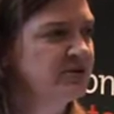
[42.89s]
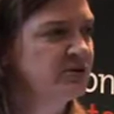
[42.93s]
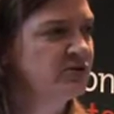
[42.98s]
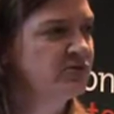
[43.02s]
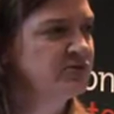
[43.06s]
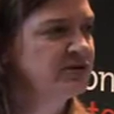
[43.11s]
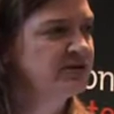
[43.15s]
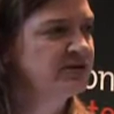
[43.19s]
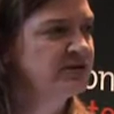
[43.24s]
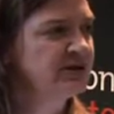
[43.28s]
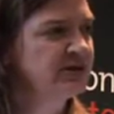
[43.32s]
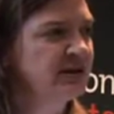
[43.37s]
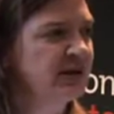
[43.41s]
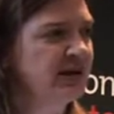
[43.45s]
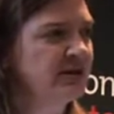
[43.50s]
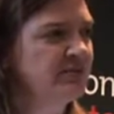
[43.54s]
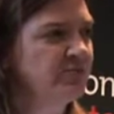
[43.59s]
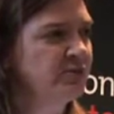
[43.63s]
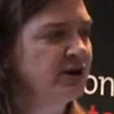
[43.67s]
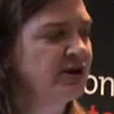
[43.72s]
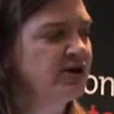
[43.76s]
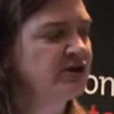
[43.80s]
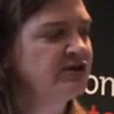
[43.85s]
Post,
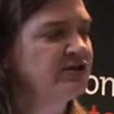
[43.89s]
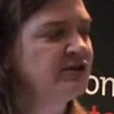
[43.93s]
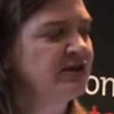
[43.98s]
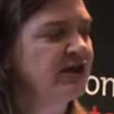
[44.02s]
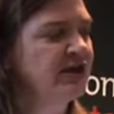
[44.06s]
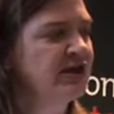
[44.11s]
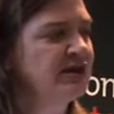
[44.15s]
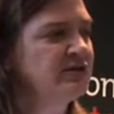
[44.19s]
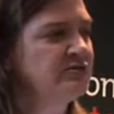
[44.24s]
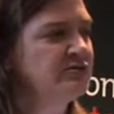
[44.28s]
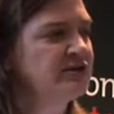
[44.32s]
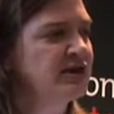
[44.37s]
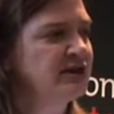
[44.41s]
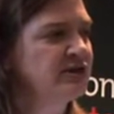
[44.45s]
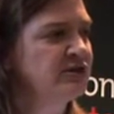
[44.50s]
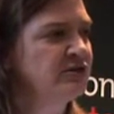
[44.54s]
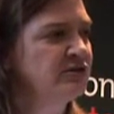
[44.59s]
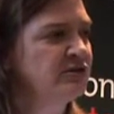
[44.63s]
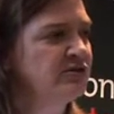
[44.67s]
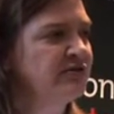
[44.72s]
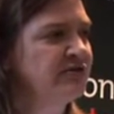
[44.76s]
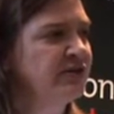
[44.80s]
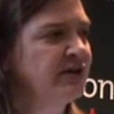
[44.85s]
and prior to that he was
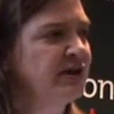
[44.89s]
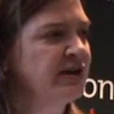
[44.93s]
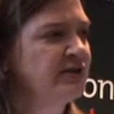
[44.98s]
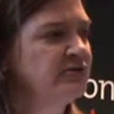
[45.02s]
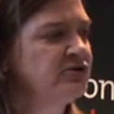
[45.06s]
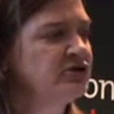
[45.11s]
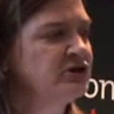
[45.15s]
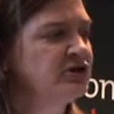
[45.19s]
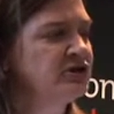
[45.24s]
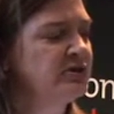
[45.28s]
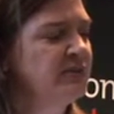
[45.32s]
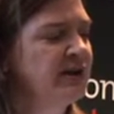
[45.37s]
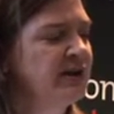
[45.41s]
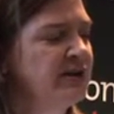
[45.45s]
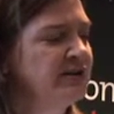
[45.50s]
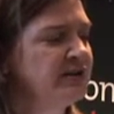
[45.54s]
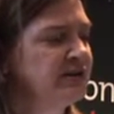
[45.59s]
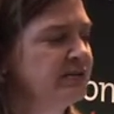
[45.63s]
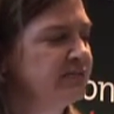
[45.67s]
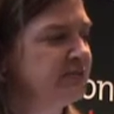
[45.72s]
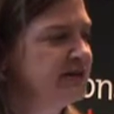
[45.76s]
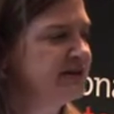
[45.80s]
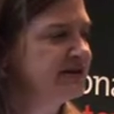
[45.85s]
editor for the Irish
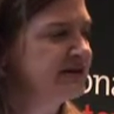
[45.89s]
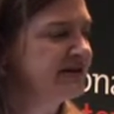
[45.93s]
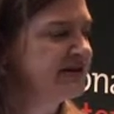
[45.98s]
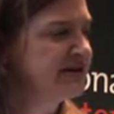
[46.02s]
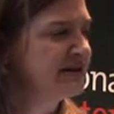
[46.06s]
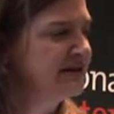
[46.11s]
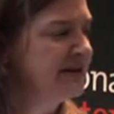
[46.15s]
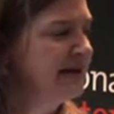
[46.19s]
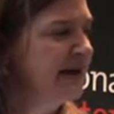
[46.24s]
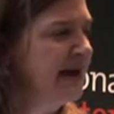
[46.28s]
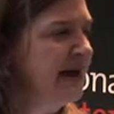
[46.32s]
Independent Business.